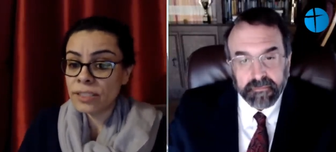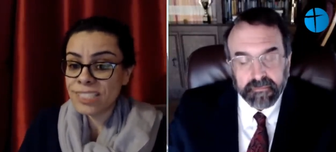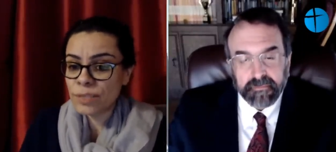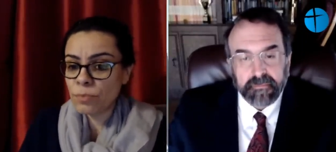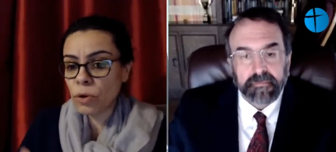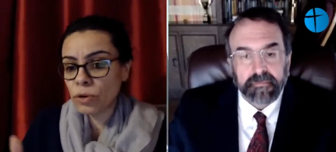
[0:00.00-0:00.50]

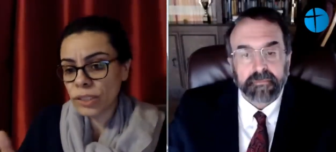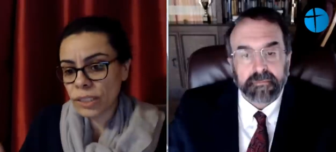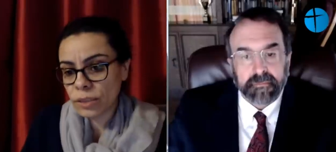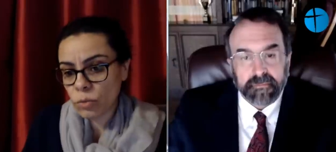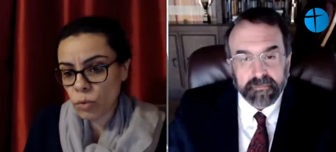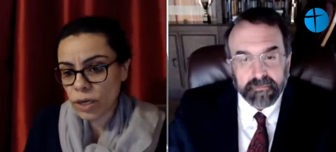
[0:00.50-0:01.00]

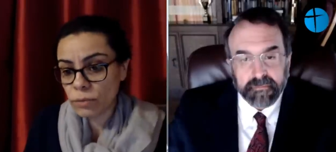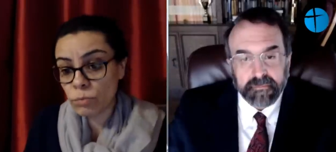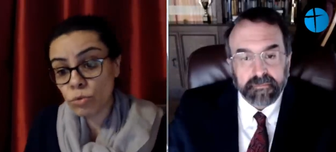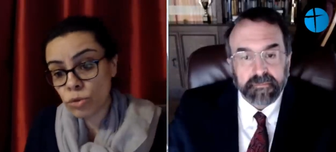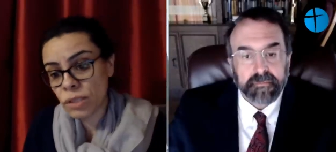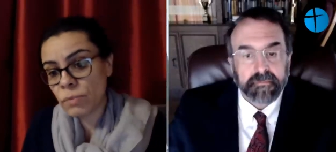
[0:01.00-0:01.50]
Speaker 1: responding to what
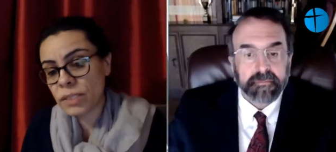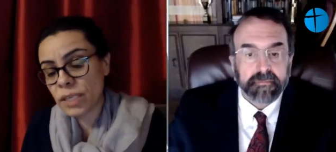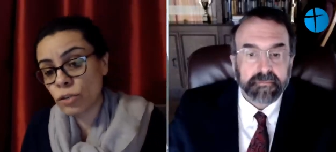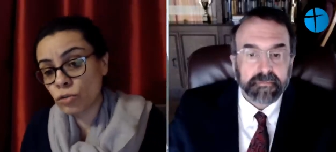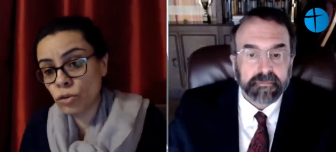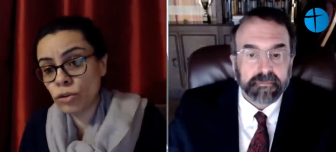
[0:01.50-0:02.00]
Muslims
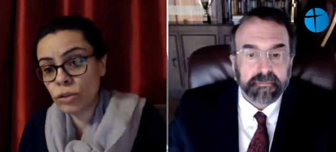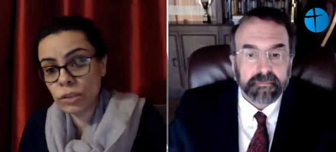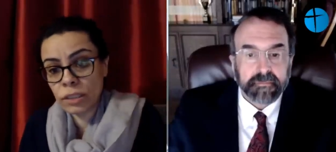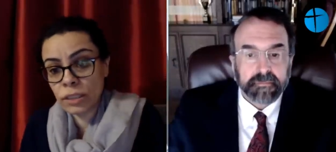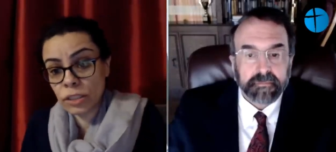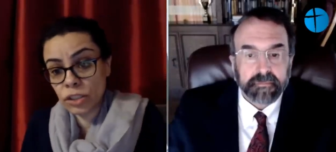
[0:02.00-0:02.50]
are doing to
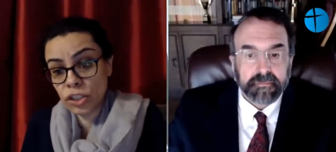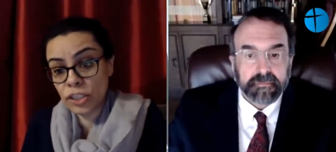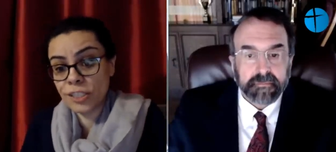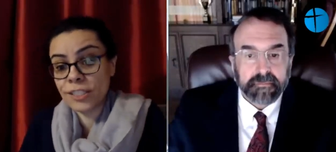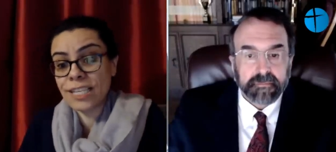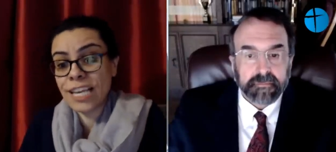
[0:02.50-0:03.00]
the
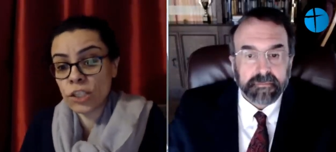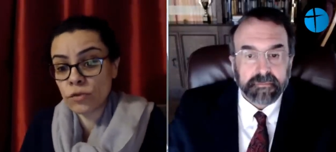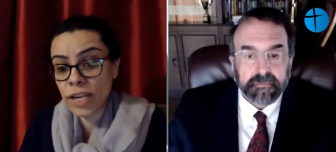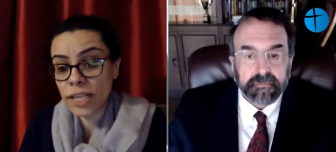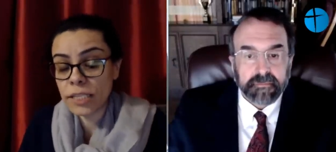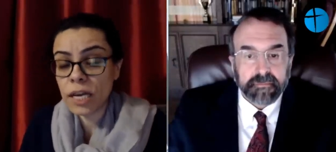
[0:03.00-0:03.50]
Christians as
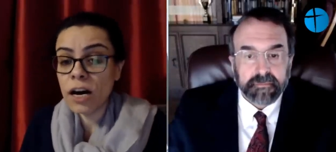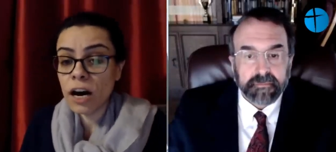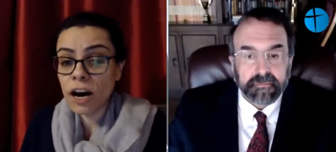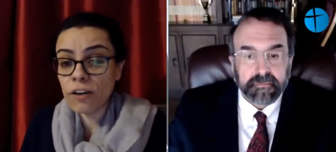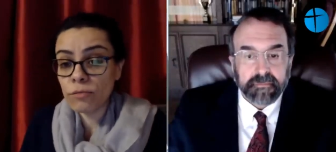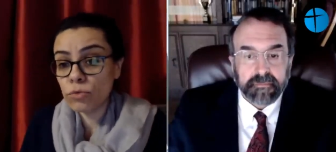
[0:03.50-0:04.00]
well as
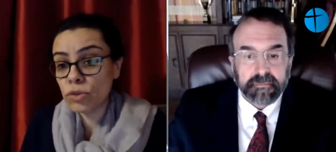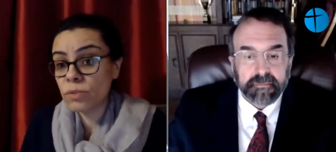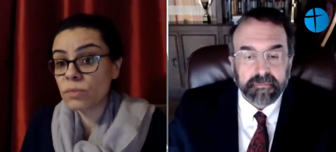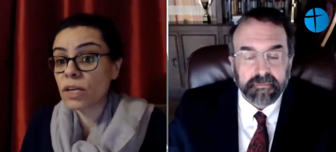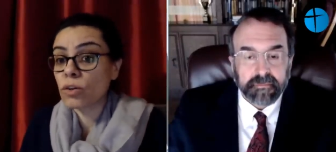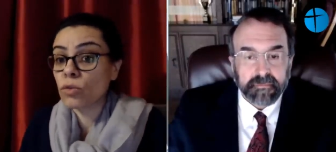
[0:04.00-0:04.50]
how
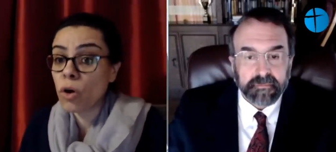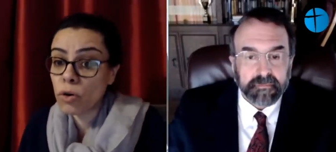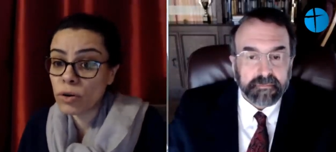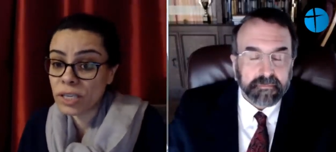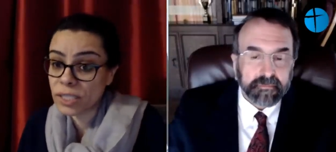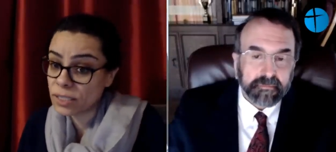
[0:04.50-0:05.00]
Muslims are
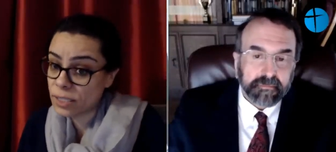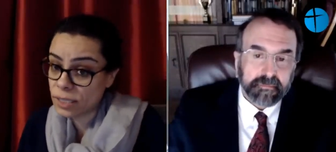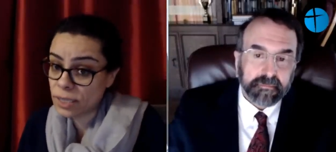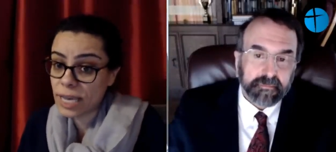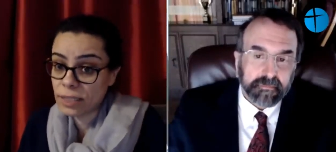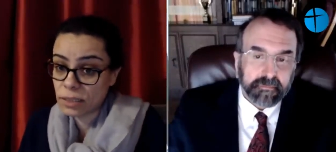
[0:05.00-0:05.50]
conquering the
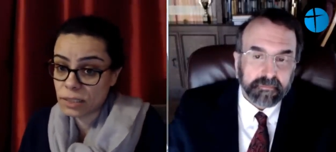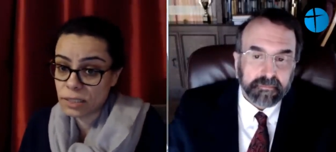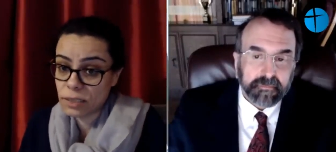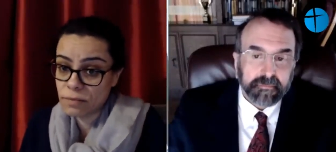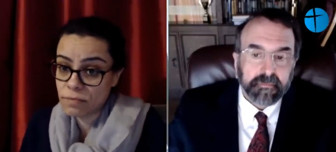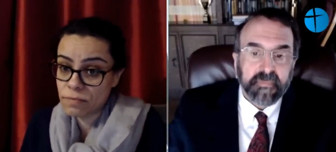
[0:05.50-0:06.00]

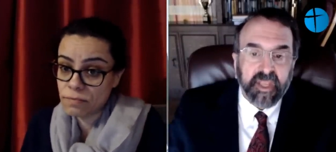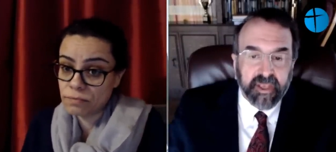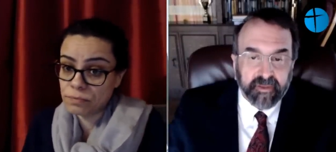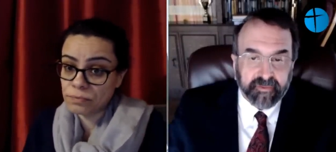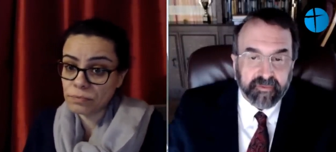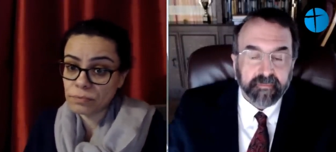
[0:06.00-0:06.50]
lands.
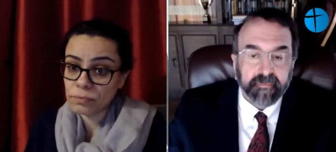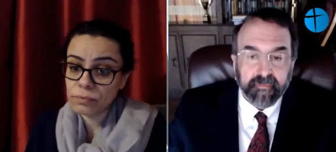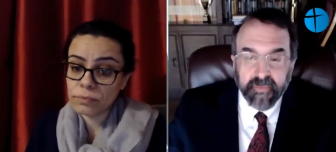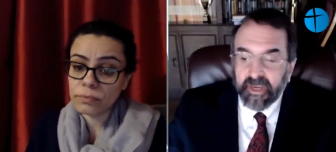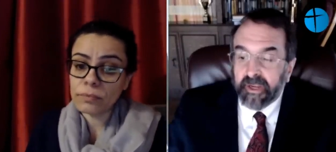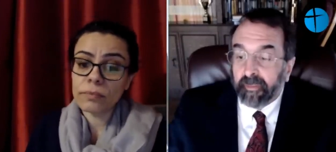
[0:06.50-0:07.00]
Speaker 2: Yes,
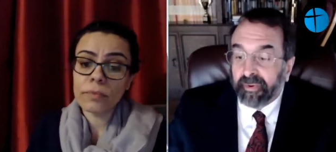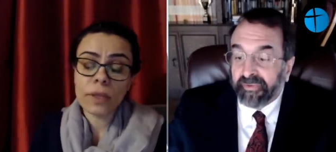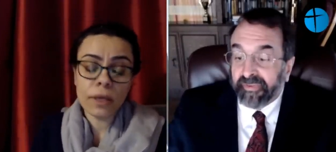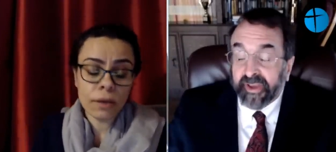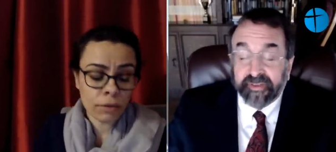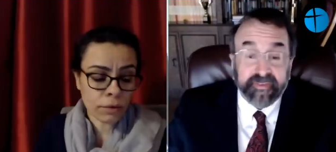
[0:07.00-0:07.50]

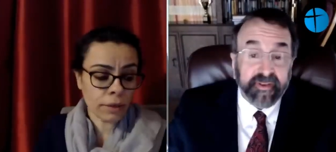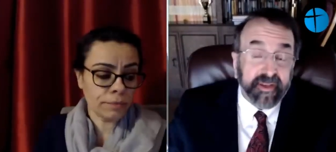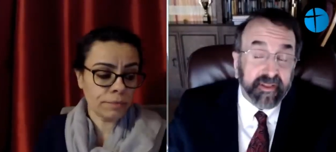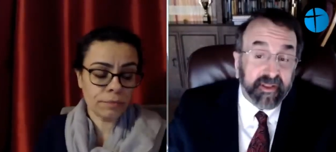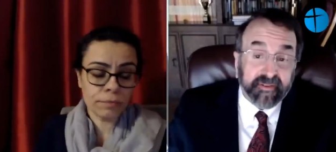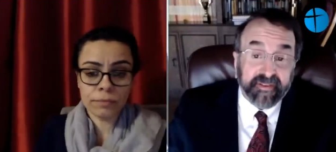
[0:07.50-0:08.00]
precisely.
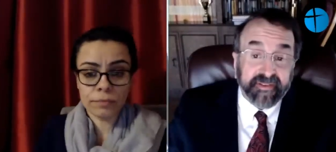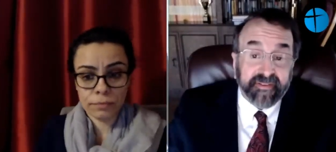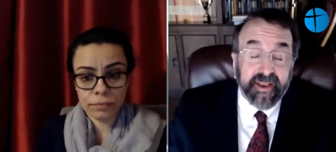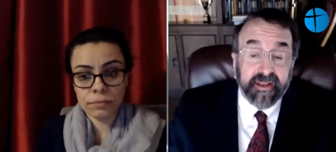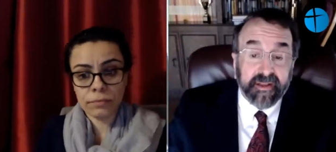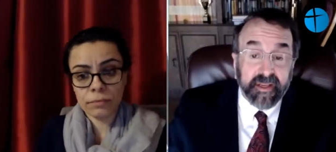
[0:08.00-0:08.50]
That's
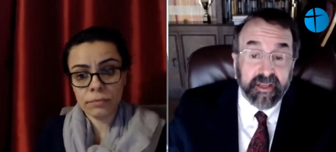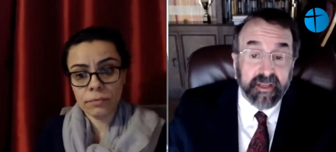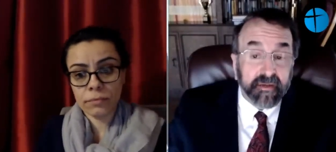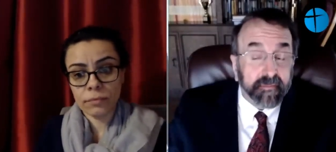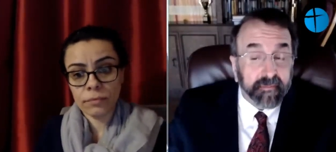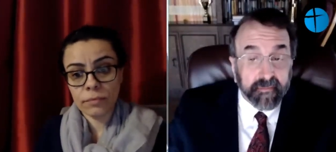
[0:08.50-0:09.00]
exactly it.
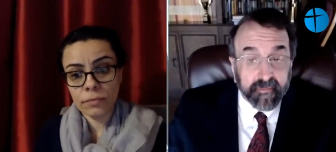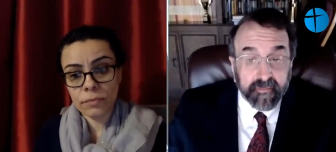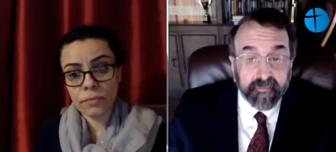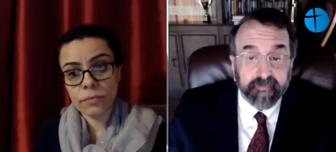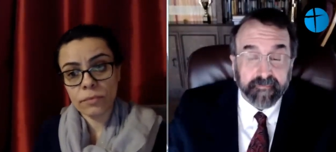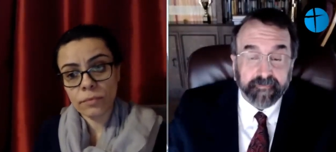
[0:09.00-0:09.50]

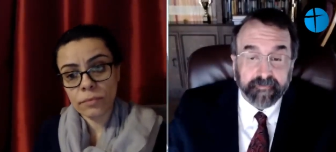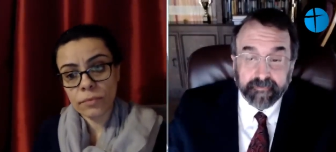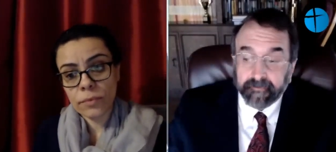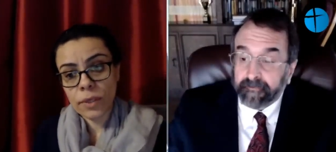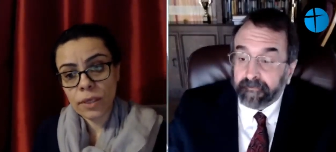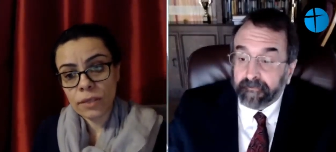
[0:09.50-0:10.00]

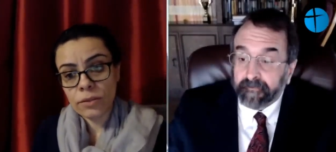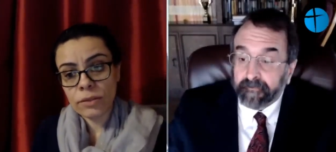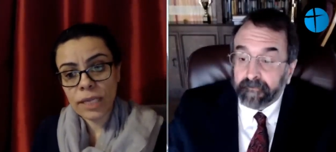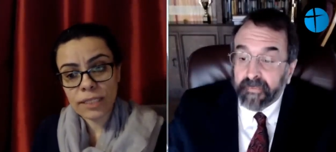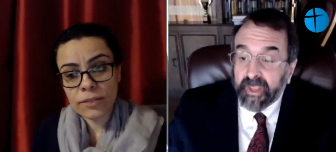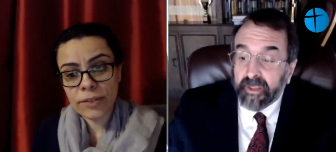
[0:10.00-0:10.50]

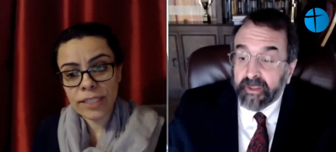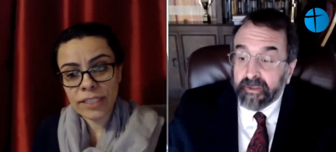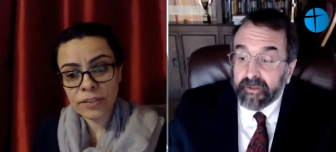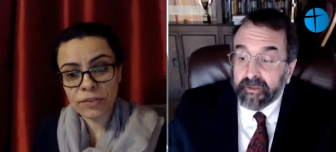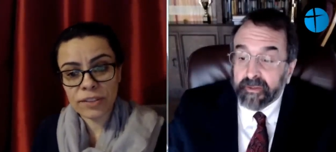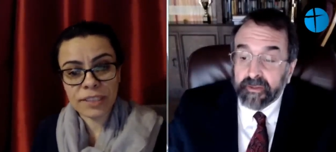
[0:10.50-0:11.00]
Speaker 1: That's very
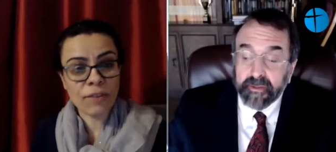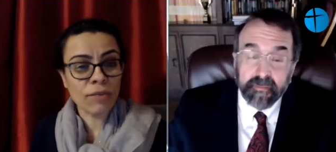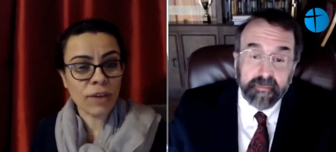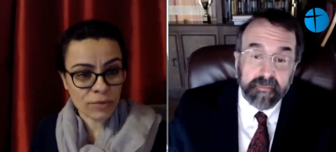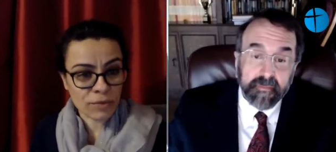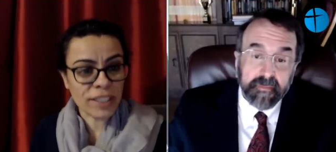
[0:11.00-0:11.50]
different than
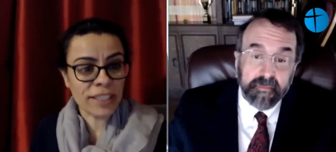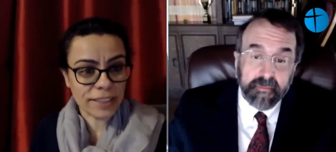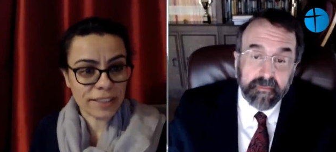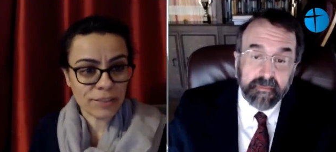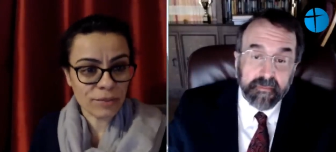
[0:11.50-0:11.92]
what we hear